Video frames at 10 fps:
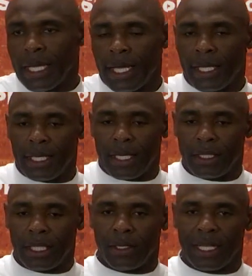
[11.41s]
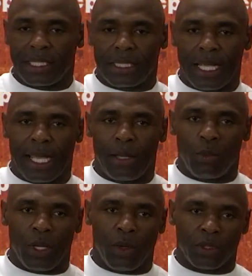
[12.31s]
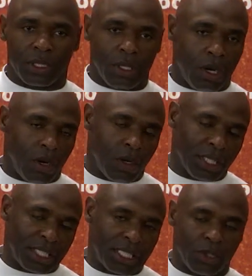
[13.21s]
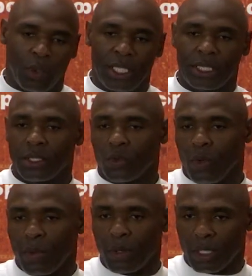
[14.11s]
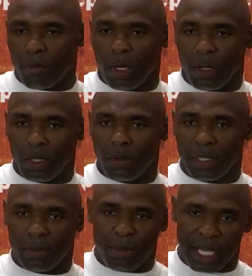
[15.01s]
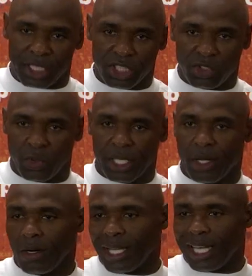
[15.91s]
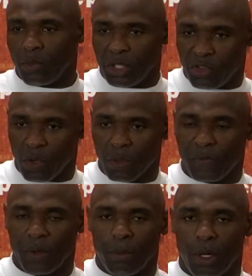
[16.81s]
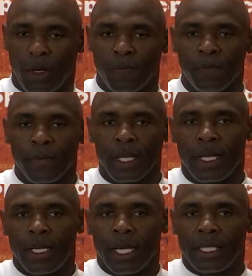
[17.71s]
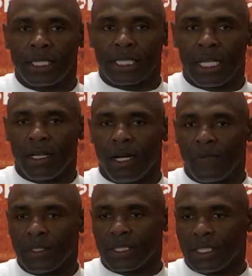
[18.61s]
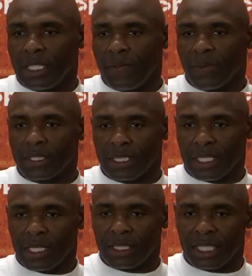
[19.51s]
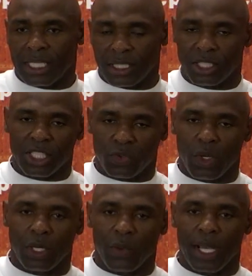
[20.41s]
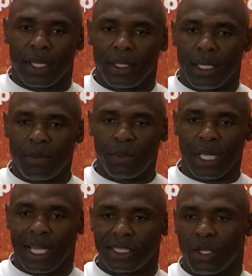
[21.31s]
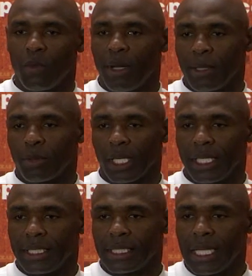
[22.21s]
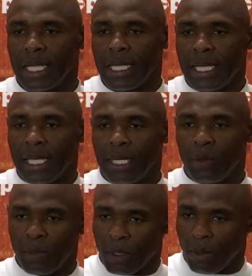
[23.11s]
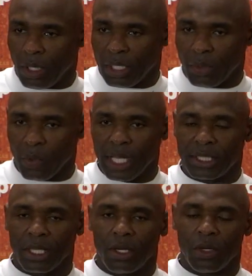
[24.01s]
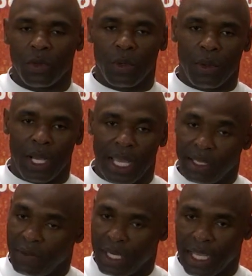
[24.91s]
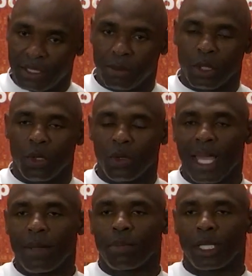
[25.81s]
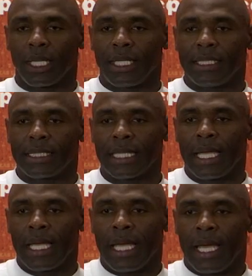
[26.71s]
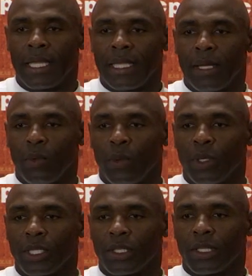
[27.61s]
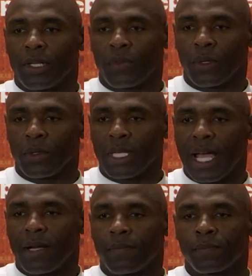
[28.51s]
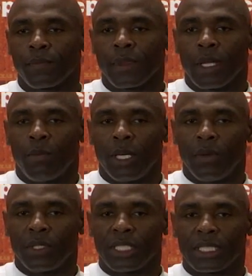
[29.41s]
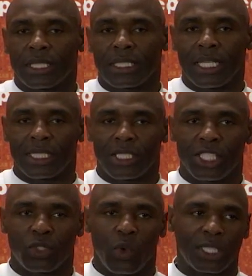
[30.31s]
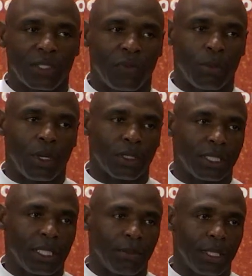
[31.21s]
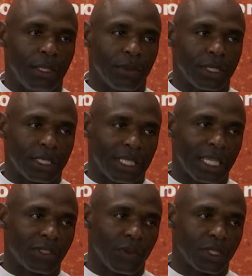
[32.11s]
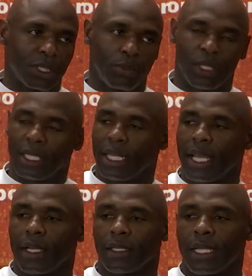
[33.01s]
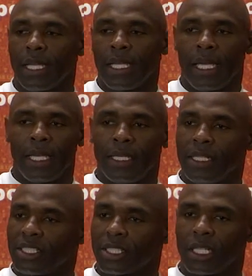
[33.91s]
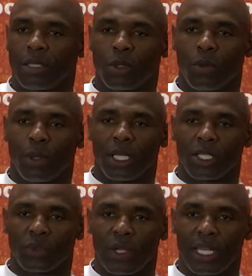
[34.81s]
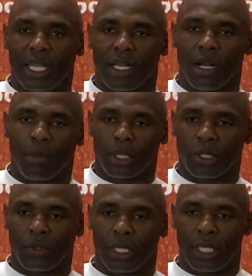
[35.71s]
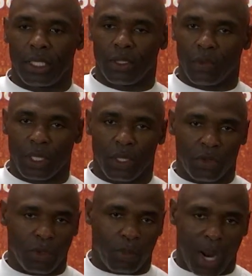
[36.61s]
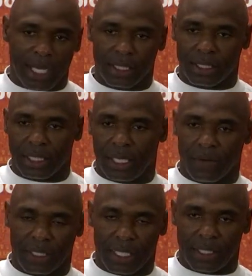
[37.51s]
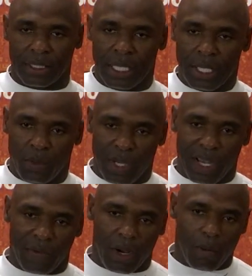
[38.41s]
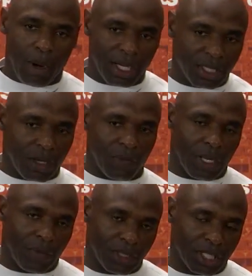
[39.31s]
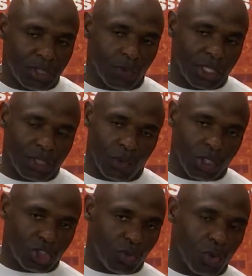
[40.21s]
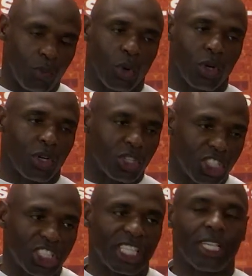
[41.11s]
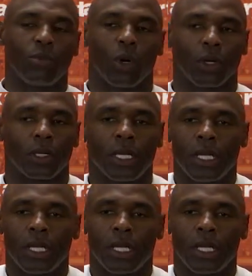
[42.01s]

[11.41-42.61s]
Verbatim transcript: And uh, during that time, it was uh, situations where we put the ball on the minus 20 yard line and we drove the football and just gave the offense and the defense a, chance to just run around and, and, guys go make plays. And then we put the ball in the red zone, uh, even had some goal line plays, and then we went to uh, third down but it was just a chance to just watch the football team, and it was a chance for us to put it down and then just let them go play because we hadn't had an opportunity. You know, we go through practice and everything. We have it all boxed off. We have a situation where it's group work or just teamwork.